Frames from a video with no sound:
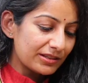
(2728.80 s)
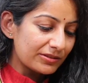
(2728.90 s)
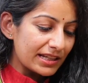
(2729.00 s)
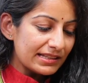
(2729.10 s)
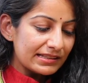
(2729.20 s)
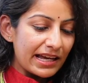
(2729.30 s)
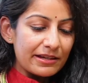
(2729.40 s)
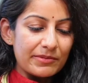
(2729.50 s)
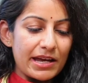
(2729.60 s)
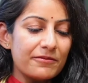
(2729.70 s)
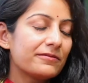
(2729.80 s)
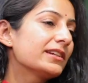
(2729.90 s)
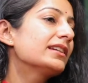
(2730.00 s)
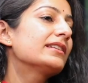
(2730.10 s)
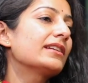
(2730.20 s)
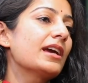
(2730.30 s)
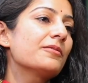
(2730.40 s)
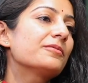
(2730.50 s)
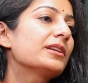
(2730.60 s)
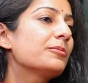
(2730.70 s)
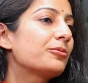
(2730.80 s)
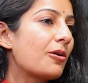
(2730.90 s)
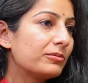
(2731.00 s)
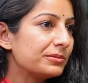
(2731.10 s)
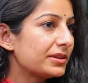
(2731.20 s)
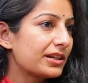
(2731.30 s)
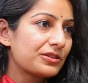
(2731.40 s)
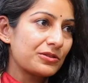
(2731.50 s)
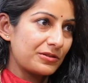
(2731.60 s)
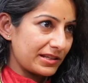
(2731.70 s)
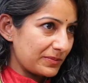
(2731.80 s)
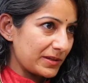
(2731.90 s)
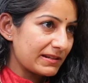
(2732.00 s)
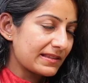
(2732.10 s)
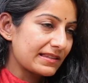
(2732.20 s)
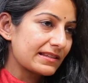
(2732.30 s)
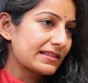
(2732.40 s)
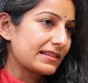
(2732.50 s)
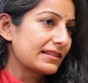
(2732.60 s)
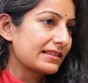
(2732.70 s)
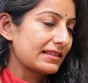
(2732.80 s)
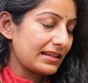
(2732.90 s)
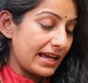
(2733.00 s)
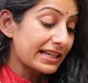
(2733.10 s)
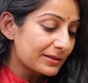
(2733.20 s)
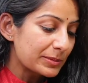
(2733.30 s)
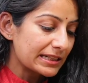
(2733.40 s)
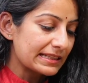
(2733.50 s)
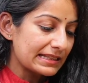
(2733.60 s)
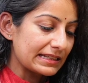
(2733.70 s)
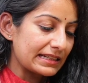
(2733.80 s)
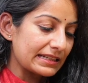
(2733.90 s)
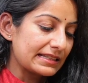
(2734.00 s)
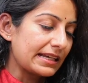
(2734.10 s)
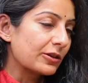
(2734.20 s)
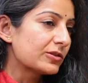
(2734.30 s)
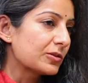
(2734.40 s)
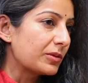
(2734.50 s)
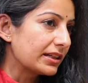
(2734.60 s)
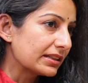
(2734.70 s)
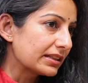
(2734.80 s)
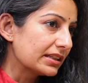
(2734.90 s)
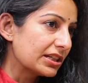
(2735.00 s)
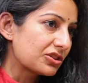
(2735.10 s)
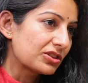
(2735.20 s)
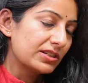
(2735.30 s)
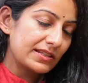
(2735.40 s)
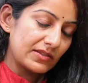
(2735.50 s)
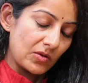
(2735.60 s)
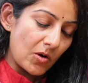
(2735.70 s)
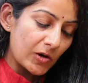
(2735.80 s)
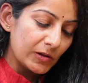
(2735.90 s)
In today's time, every problem that you're experiencing is psychosomatic in nature. It's all